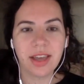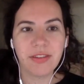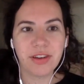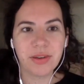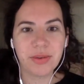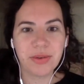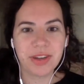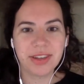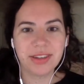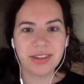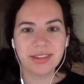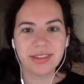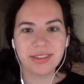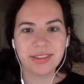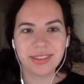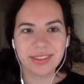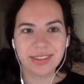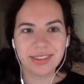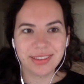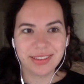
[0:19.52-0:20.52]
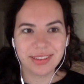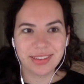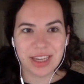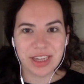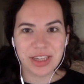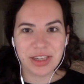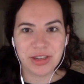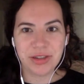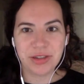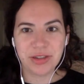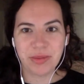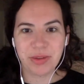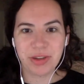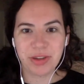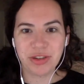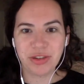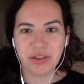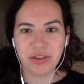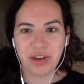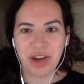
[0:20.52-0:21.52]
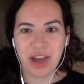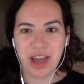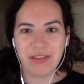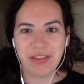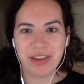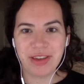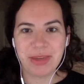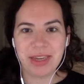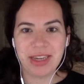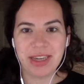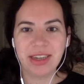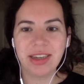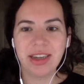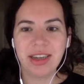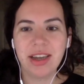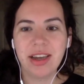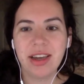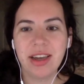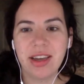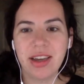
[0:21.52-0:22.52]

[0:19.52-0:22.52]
Hi, everyone. Thank you so much for having me.